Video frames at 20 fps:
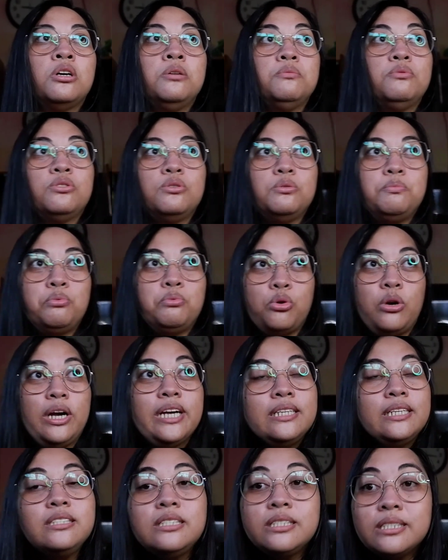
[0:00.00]
it comes to
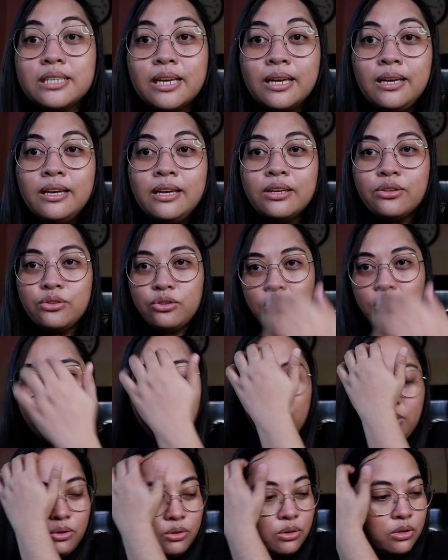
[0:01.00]
price,
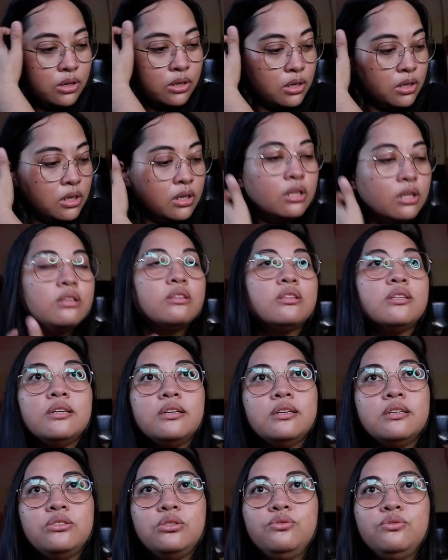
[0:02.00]
though,
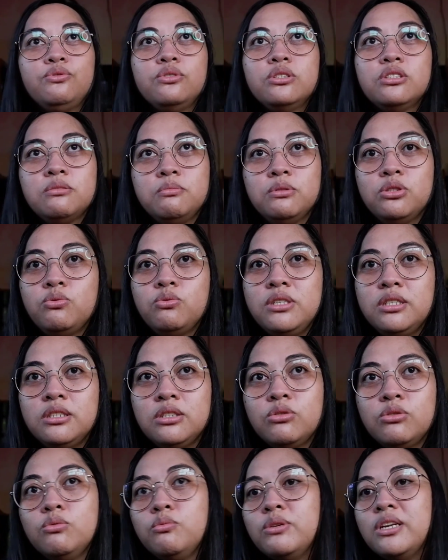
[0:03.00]
the difference between
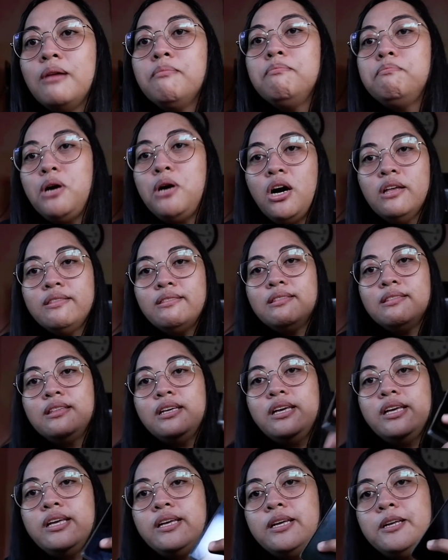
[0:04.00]
the two, when I bought
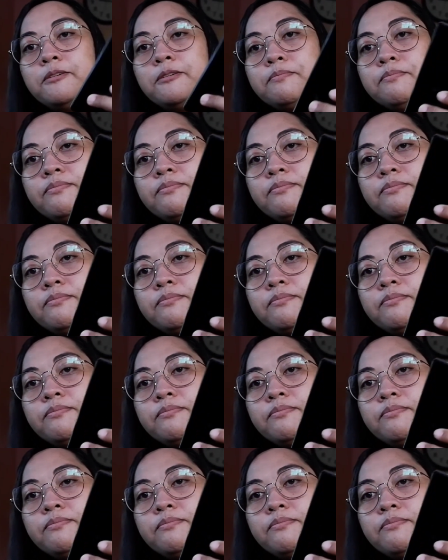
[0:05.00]
the